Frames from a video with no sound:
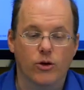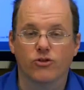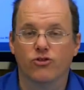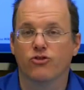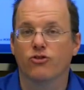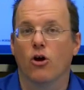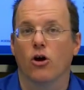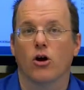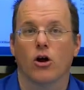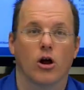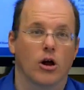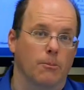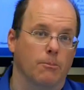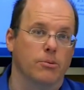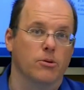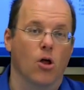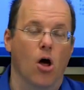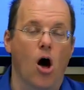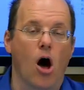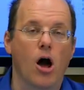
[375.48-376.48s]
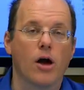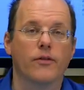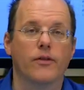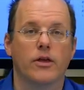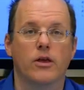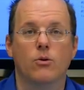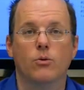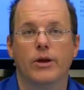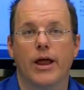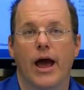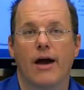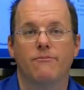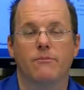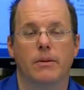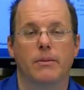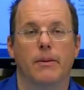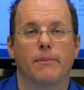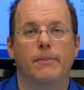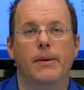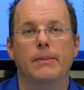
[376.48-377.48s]
can start a blog that you would have.
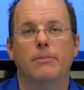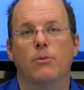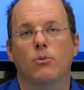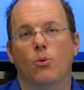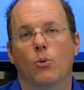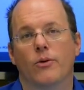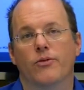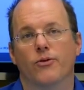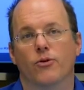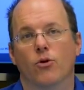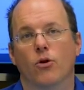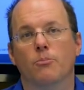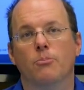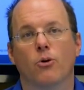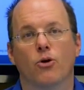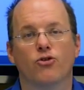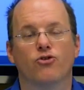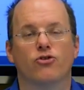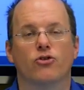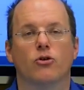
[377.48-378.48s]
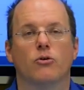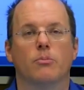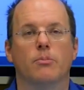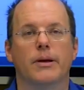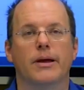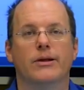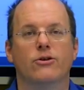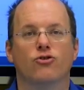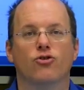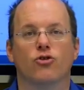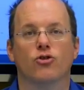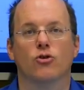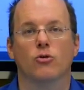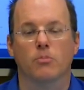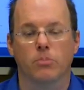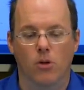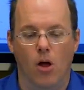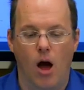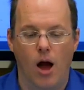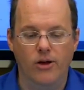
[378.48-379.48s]
Maybe people want their own personal internal
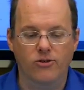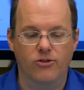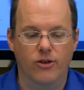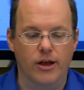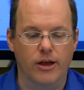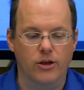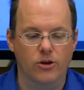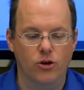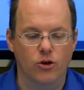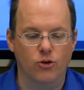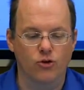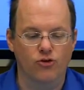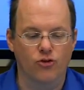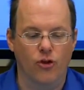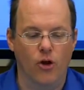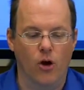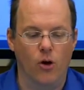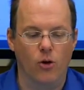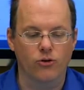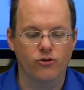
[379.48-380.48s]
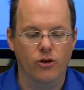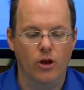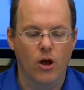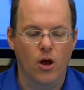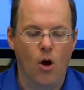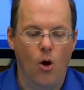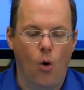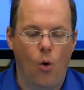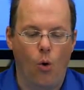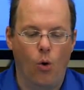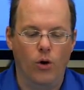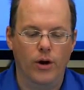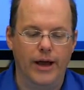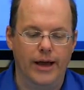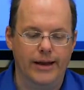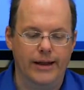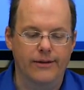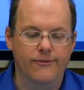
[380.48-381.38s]
blogs. They can use those or get